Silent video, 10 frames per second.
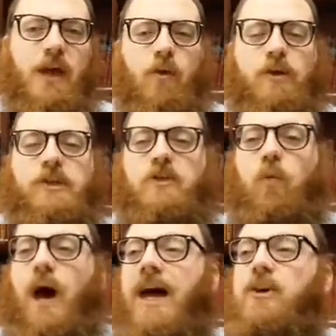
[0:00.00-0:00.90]
which is
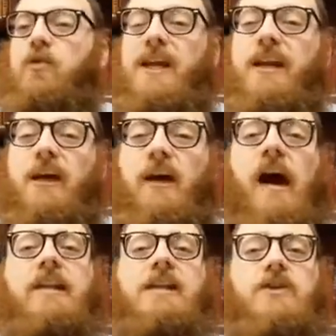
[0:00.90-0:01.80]
why you need a
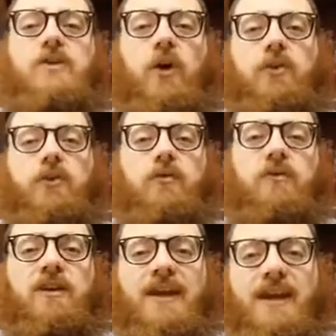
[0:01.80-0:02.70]
godly soul. You
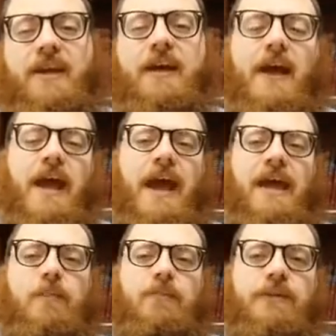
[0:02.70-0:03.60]
need
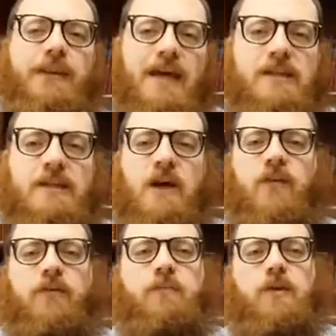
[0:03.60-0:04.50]
a place
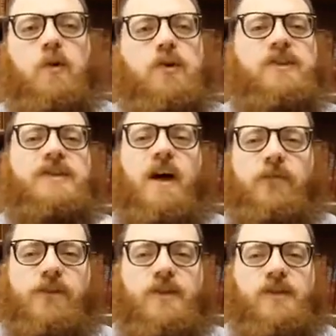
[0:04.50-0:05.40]
of pure
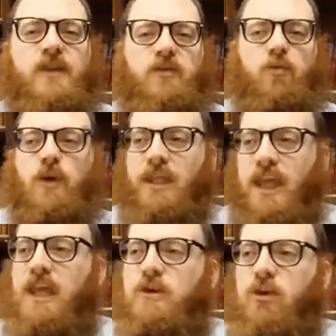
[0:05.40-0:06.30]
selflessness
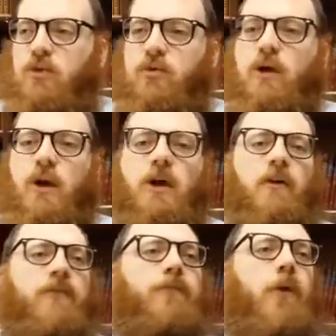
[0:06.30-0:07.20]
within you
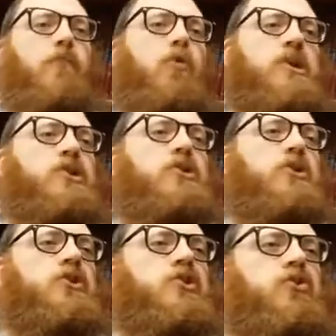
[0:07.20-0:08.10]
from which
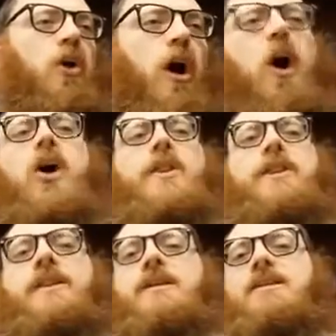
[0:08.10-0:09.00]
to draw
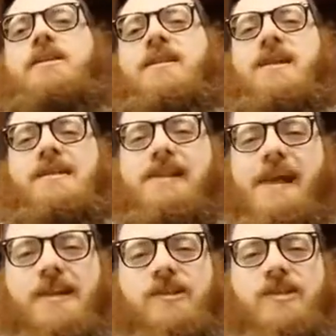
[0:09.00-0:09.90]
these
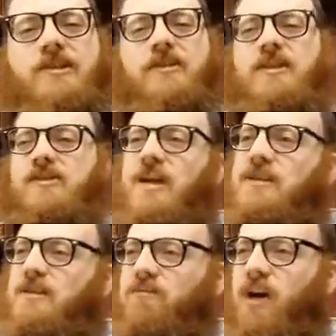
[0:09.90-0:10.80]
lessons and the
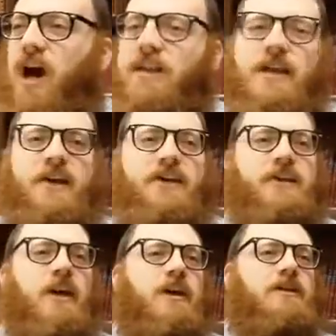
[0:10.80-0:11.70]
sense of
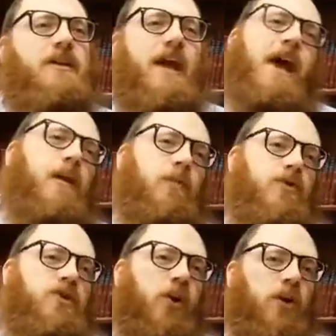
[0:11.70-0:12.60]
godliness to the
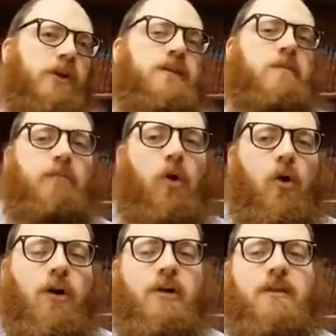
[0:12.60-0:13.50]
animal soul. It's
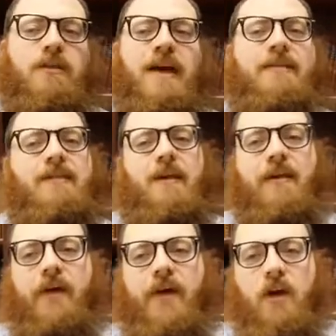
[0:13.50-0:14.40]
important that the
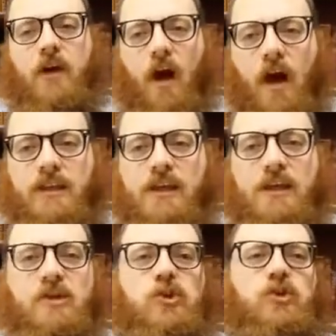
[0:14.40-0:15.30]

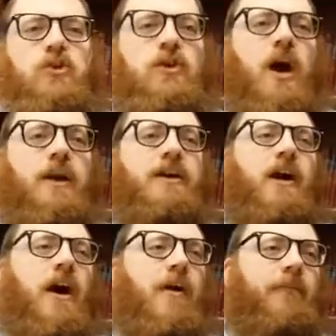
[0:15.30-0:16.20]
godliness should not
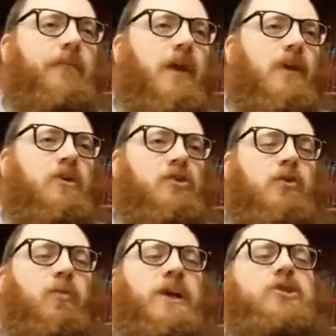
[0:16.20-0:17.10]
come,
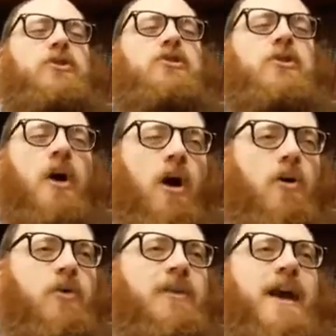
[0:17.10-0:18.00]
we should
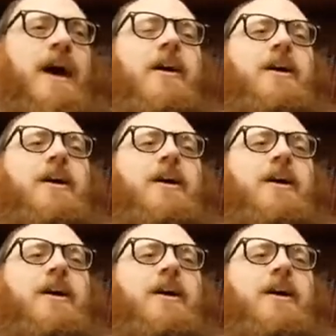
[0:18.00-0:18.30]
know that our